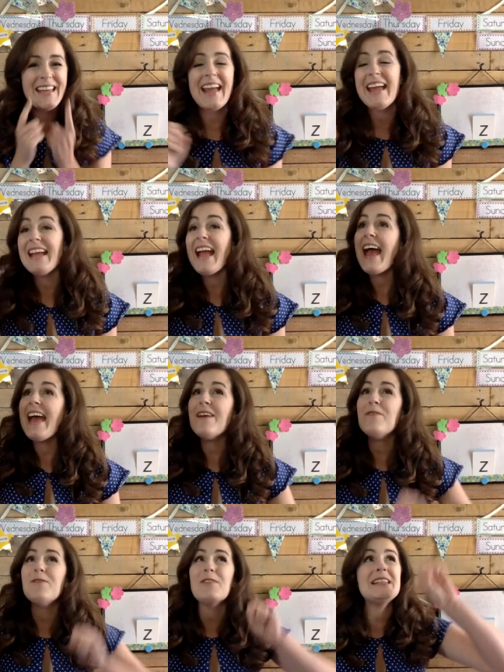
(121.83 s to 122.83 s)
day,
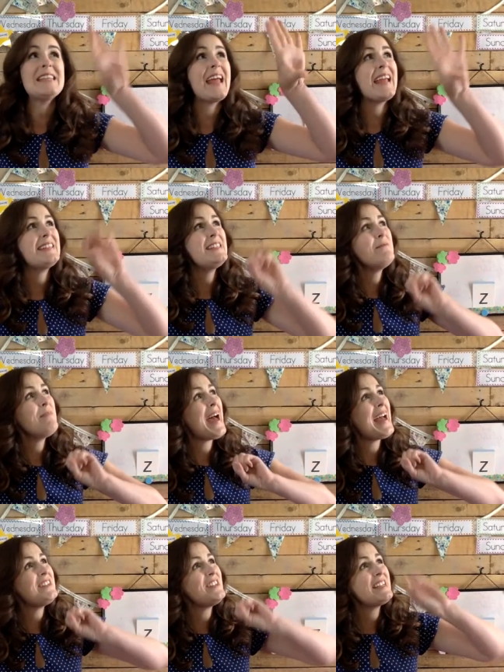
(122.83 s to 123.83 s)
every day's a
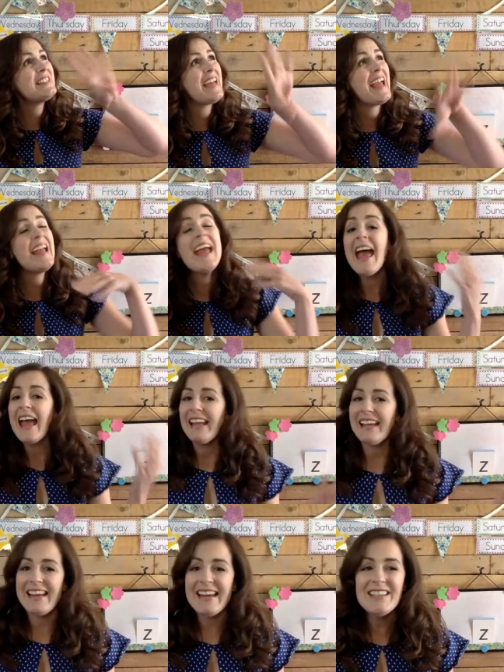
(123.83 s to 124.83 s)
magic day.
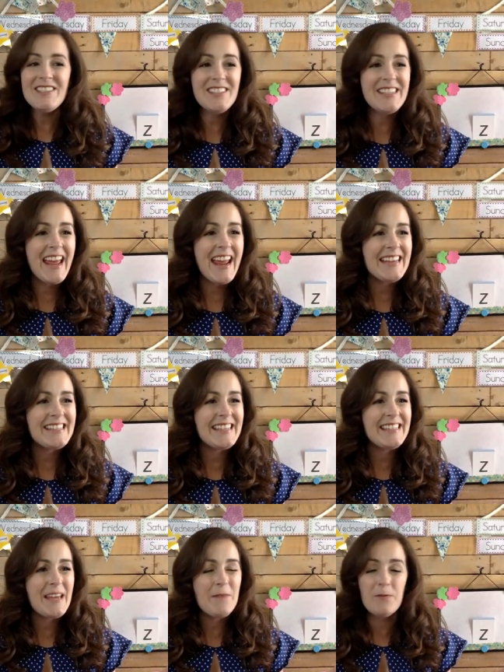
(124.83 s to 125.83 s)
Each day's a
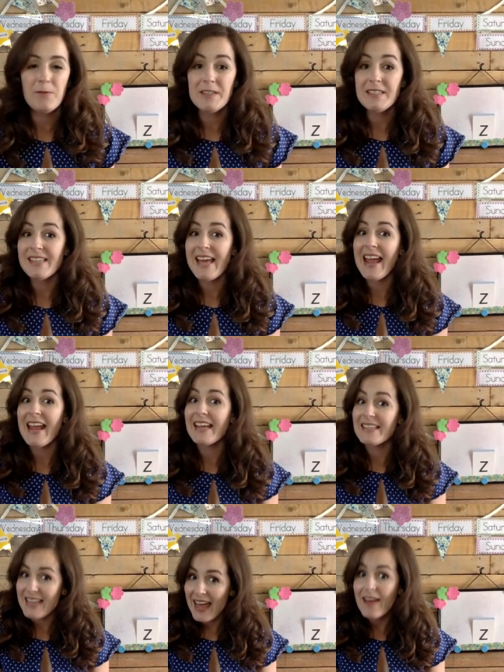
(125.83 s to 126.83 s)
different day,
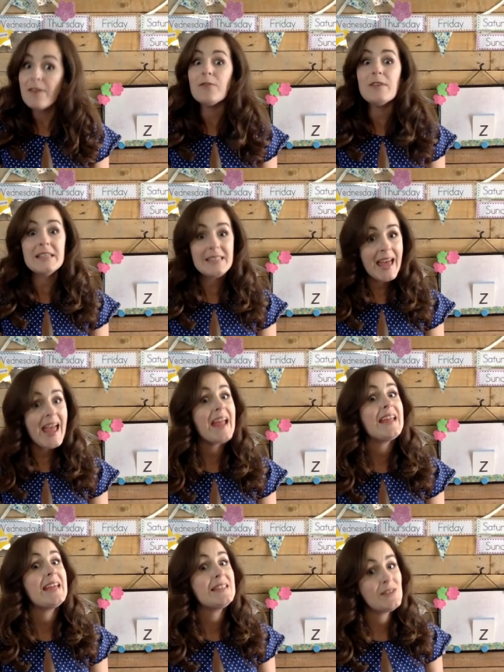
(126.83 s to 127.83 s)
and every
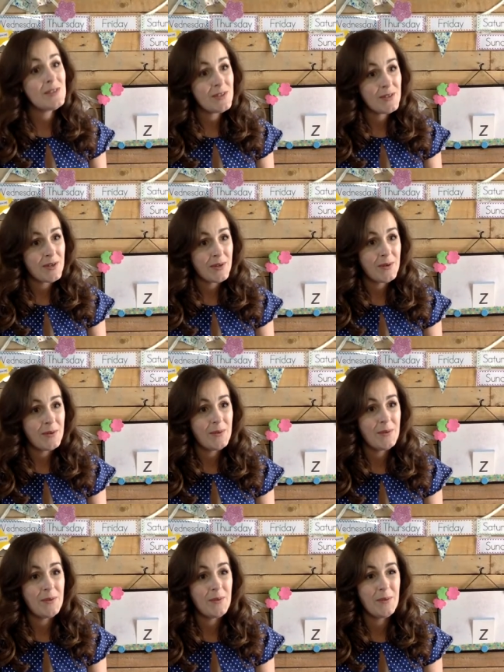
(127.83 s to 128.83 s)
day is
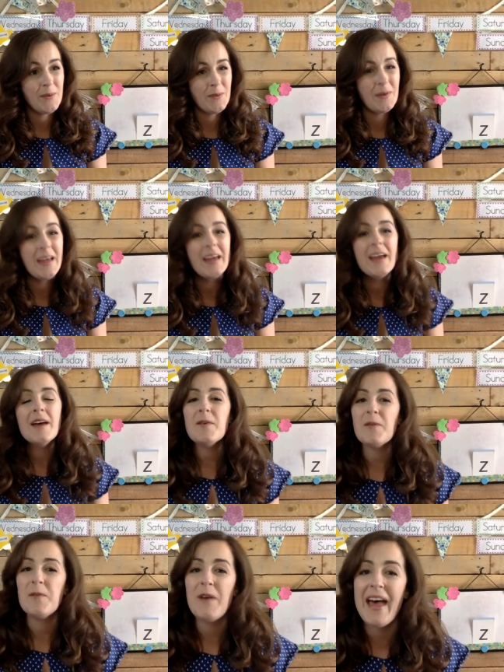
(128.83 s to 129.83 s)
new.
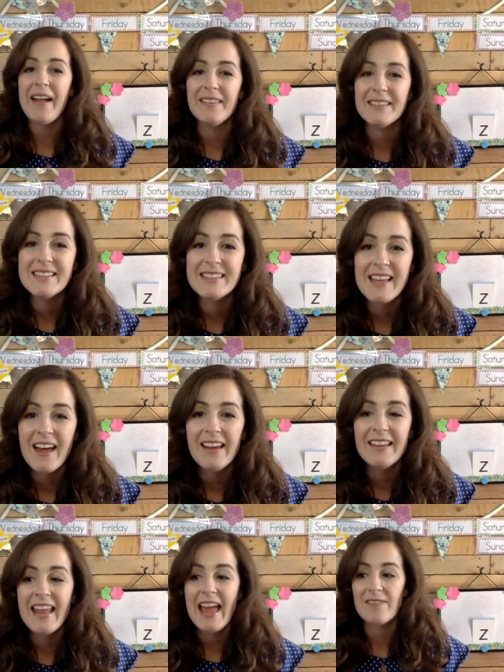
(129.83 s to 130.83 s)
Well
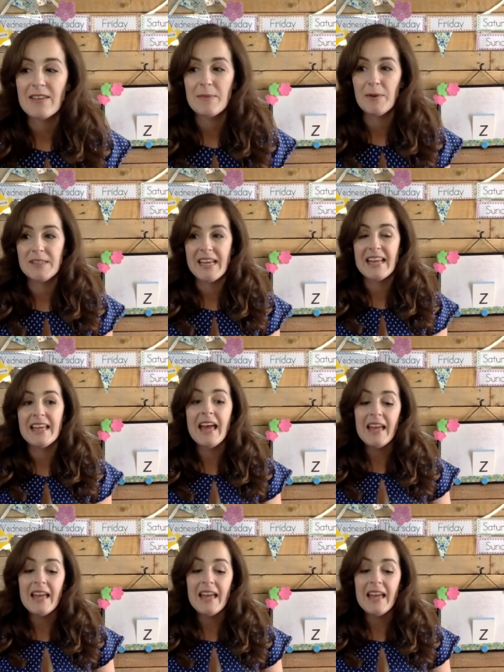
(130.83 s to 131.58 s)
done, everybody.